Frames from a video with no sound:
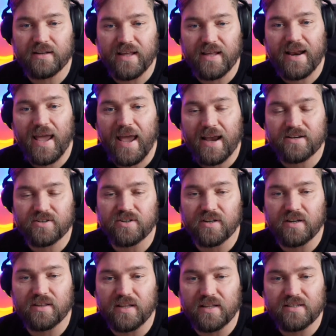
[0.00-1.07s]
that action
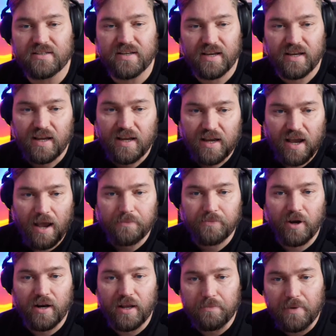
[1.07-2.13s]
can then say, I'm
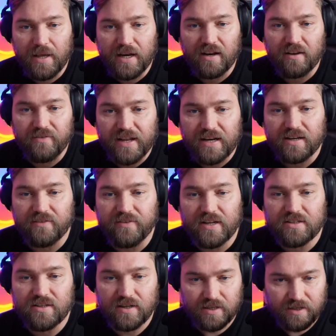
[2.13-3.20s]
going to emit an event
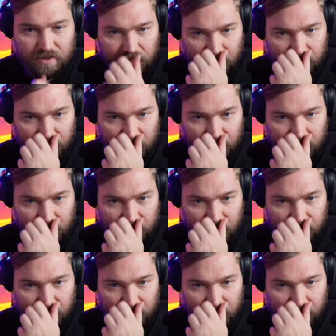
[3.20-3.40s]
eventually.